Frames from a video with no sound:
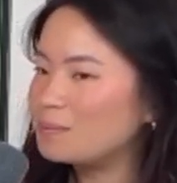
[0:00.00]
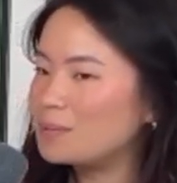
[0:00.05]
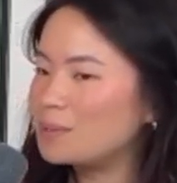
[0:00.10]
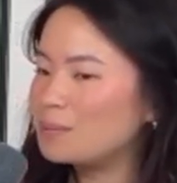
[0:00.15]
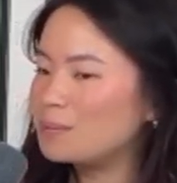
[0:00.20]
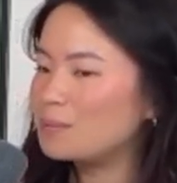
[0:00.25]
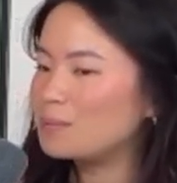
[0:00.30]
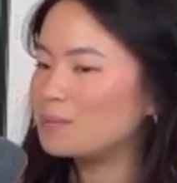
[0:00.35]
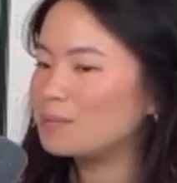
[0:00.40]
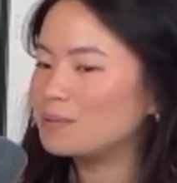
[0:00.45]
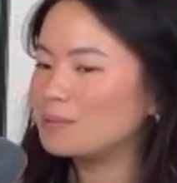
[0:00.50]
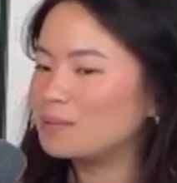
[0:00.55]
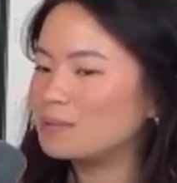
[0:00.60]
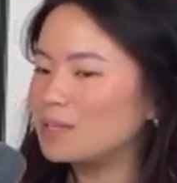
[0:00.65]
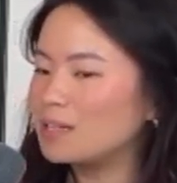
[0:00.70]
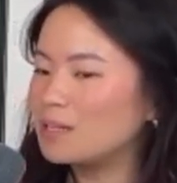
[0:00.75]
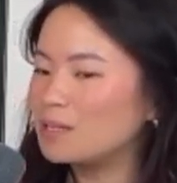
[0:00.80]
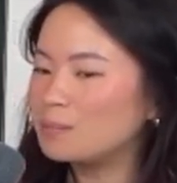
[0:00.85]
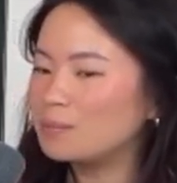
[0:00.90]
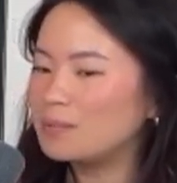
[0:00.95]
people will
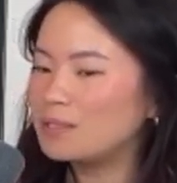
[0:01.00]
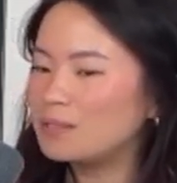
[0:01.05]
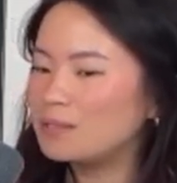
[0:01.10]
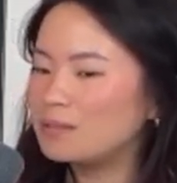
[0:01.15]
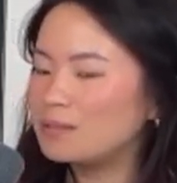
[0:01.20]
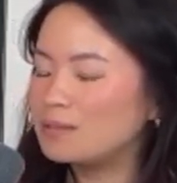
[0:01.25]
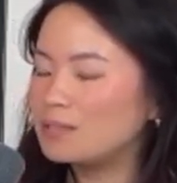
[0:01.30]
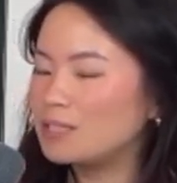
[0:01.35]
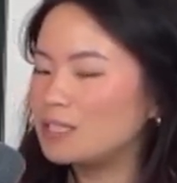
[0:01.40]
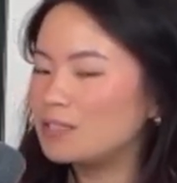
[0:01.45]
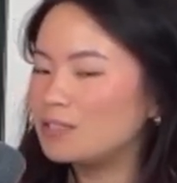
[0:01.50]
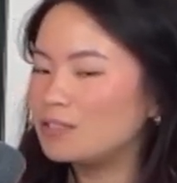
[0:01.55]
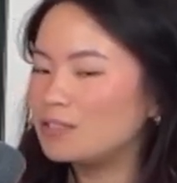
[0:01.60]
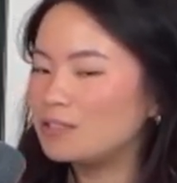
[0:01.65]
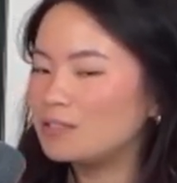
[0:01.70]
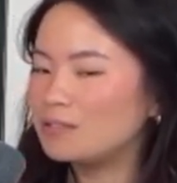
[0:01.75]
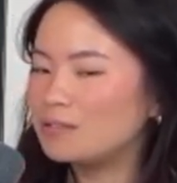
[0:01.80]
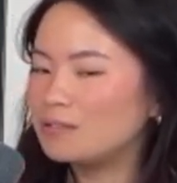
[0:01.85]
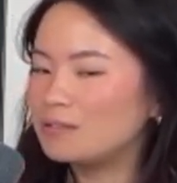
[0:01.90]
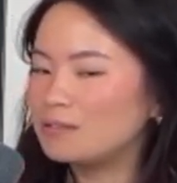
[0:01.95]
help you and teach
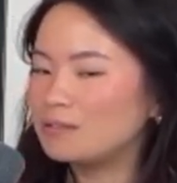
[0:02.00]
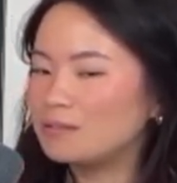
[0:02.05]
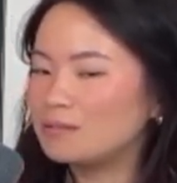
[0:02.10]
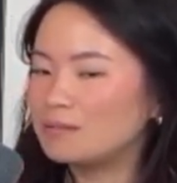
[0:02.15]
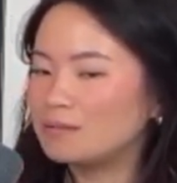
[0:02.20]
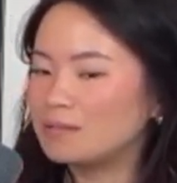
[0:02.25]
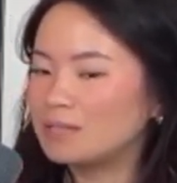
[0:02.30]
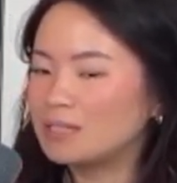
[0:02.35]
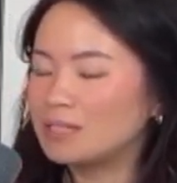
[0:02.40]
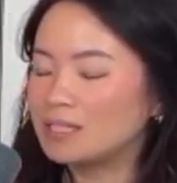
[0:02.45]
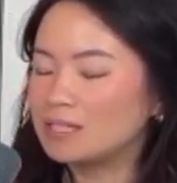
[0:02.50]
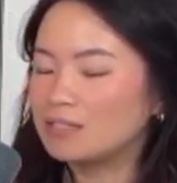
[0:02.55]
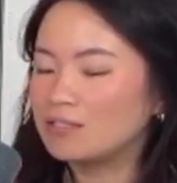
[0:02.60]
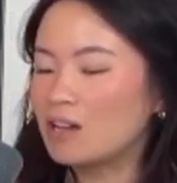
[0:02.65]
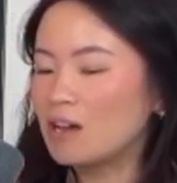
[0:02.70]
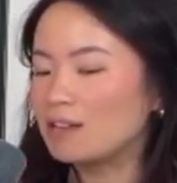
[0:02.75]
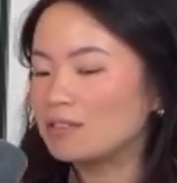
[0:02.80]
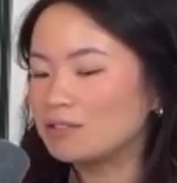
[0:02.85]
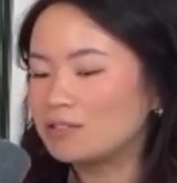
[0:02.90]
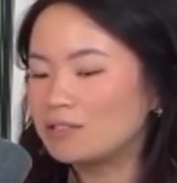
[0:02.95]
you and like
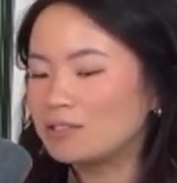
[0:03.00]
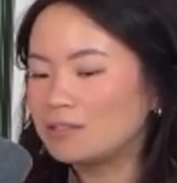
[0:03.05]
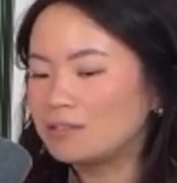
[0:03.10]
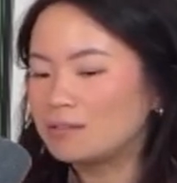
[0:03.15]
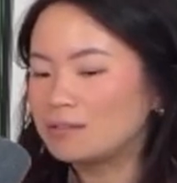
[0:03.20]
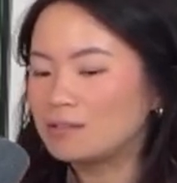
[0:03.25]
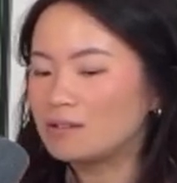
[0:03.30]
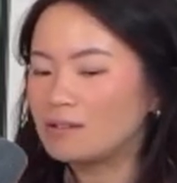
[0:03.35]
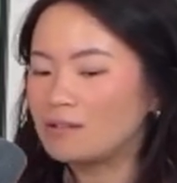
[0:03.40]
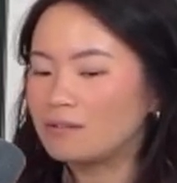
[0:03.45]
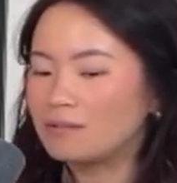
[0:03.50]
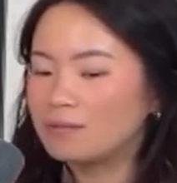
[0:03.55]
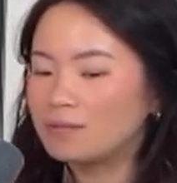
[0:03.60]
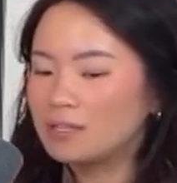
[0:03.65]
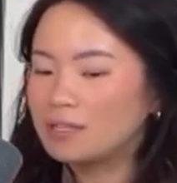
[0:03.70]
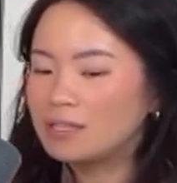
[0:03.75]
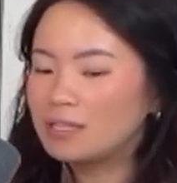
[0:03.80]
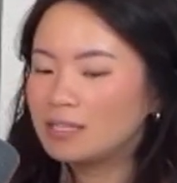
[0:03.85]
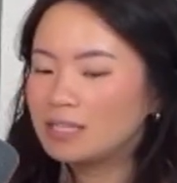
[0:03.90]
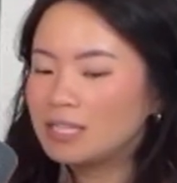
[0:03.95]
challenge you, so
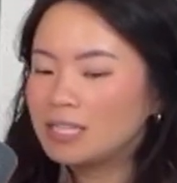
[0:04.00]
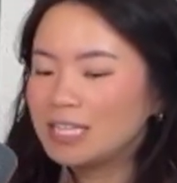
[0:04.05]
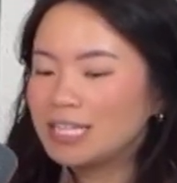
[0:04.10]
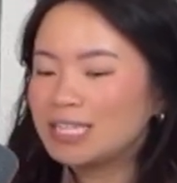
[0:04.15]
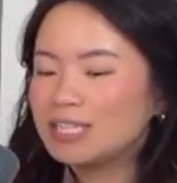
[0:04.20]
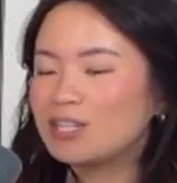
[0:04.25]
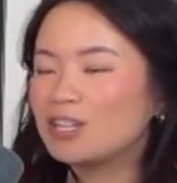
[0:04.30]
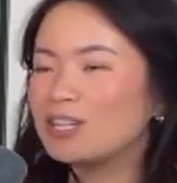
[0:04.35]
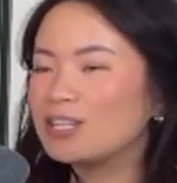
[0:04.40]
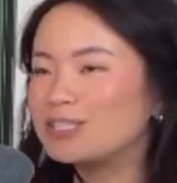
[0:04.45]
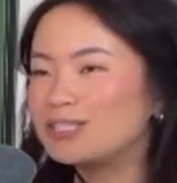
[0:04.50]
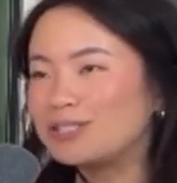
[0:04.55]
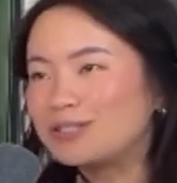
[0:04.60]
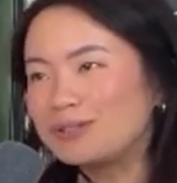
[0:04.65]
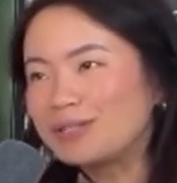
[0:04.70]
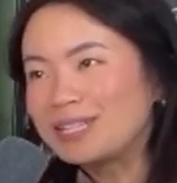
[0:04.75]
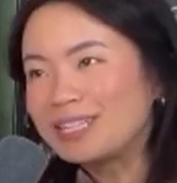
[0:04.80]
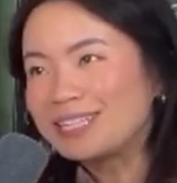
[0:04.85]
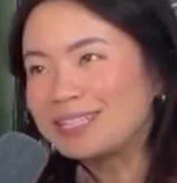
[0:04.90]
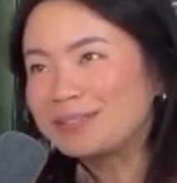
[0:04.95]
encourage
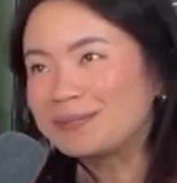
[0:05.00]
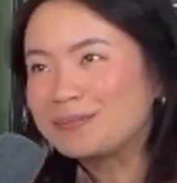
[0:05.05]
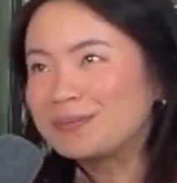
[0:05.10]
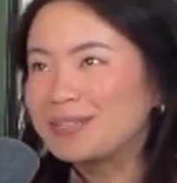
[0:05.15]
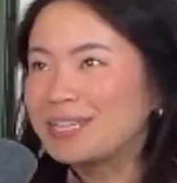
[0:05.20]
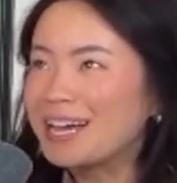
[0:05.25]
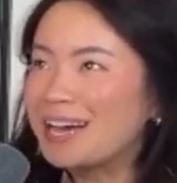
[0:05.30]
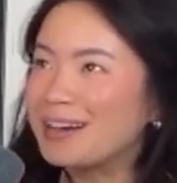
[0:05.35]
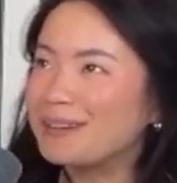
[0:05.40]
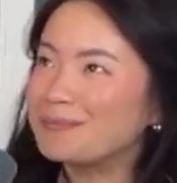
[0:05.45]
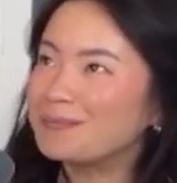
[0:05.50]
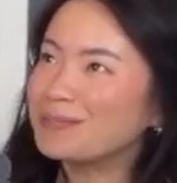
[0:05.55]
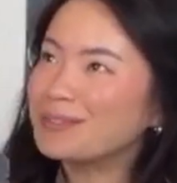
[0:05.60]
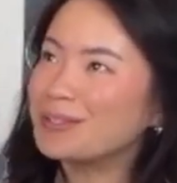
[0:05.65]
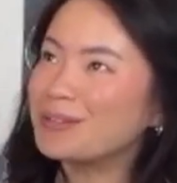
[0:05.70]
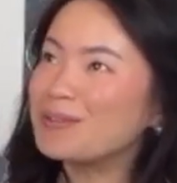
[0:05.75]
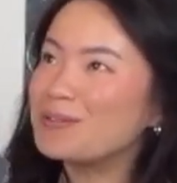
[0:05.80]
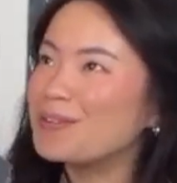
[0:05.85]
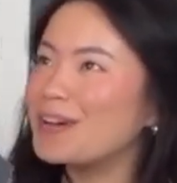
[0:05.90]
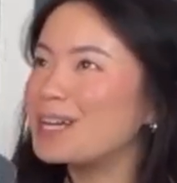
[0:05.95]
you to
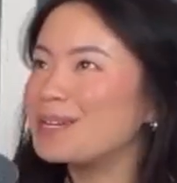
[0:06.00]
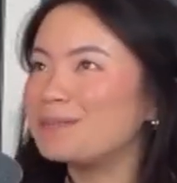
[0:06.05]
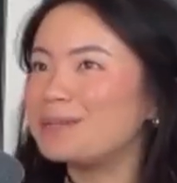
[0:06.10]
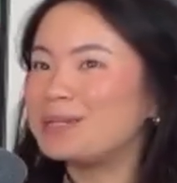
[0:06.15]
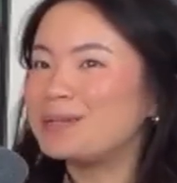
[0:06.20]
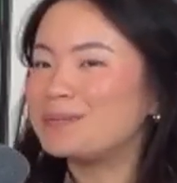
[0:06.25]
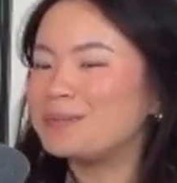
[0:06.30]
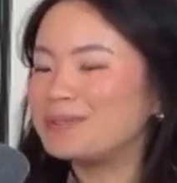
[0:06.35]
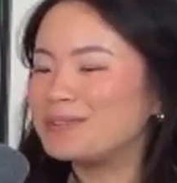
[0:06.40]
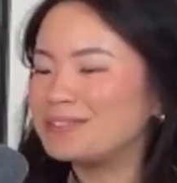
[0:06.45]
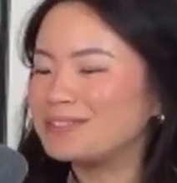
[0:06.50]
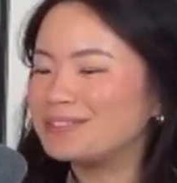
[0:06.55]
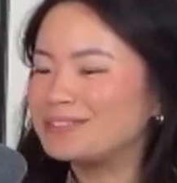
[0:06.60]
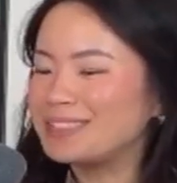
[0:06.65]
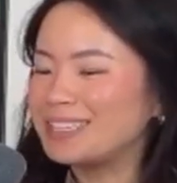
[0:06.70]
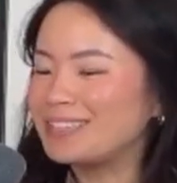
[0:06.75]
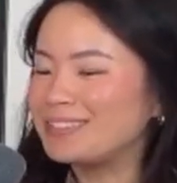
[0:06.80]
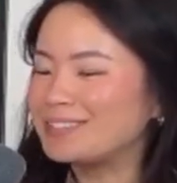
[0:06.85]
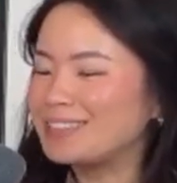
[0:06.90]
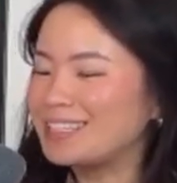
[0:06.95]
go find people
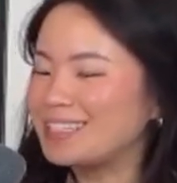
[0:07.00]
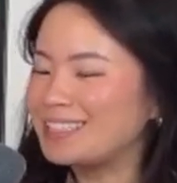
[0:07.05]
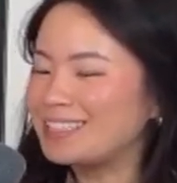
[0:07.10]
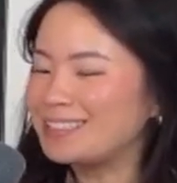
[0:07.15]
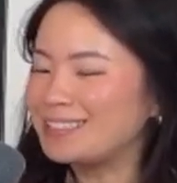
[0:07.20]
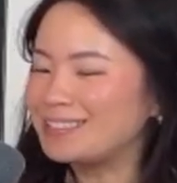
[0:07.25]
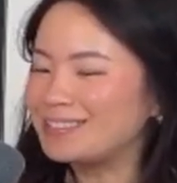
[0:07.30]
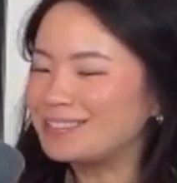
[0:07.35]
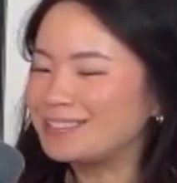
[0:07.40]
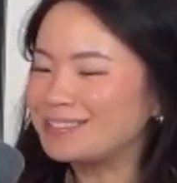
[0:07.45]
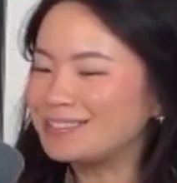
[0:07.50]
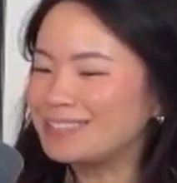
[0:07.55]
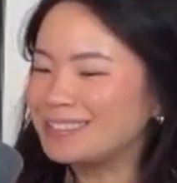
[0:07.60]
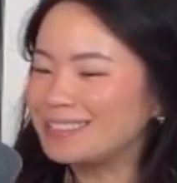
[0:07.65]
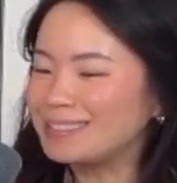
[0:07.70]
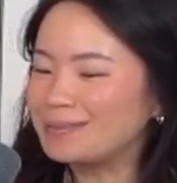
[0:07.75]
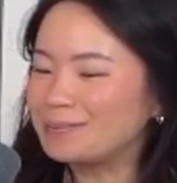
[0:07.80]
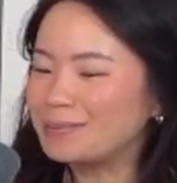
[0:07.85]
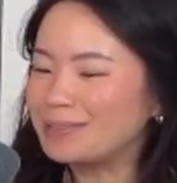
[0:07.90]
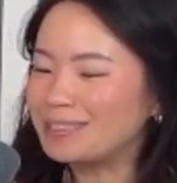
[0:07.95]
that are like you
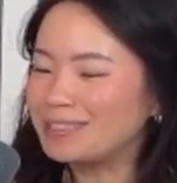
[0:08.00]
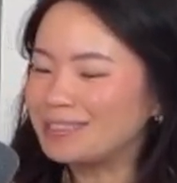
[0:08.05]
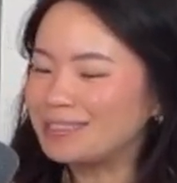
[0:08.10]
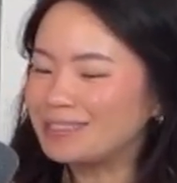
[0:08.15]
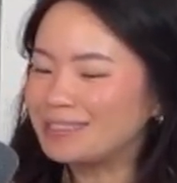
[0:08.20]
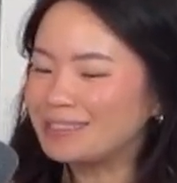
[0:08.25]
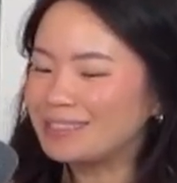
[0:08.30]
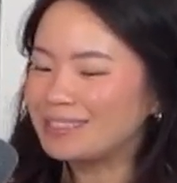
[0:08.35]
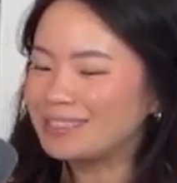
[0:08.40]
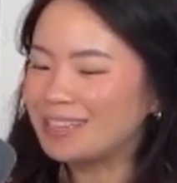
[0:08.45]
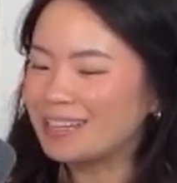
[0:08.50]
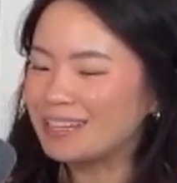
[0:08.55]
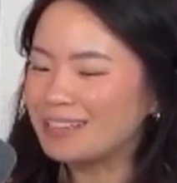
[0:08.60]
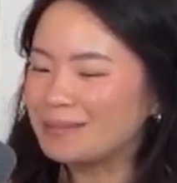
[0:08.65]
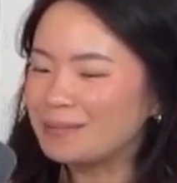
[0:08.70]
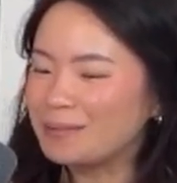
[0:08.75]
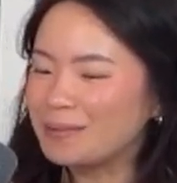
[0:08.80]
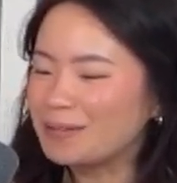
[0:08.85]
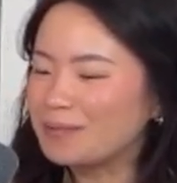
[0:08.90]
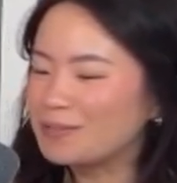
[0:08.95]
and it'll be
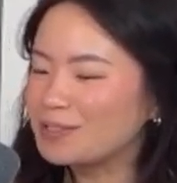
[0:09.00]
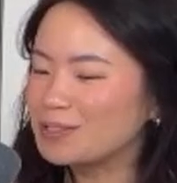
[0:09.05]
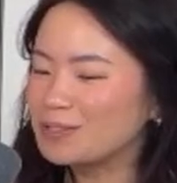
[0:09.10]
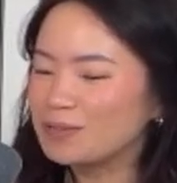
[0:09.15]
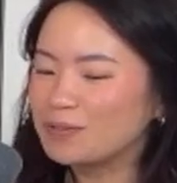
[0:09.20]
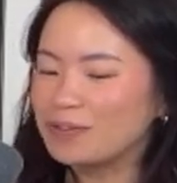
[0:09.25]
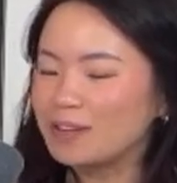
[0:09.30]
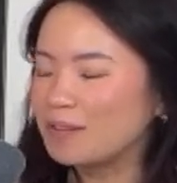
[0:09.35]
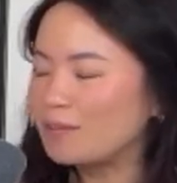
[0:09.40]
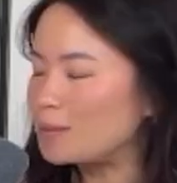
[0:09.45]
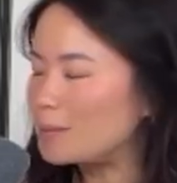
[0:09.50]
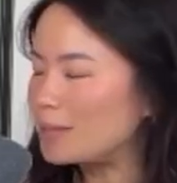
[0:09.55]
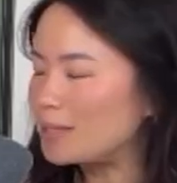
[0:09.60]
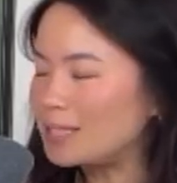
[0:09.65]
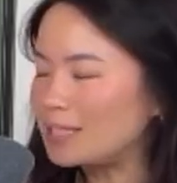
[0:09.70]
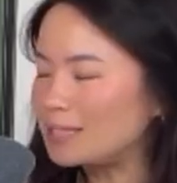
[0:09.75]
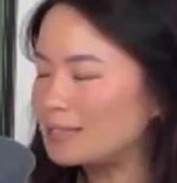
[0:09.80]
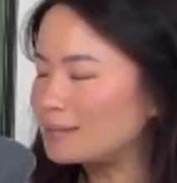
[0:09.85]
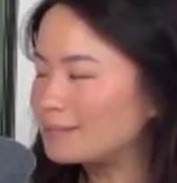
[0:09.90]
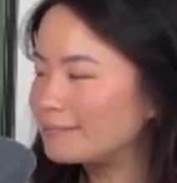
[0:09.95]
beneficial for
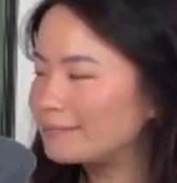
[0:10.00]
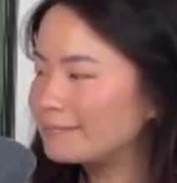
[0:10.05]
everybody.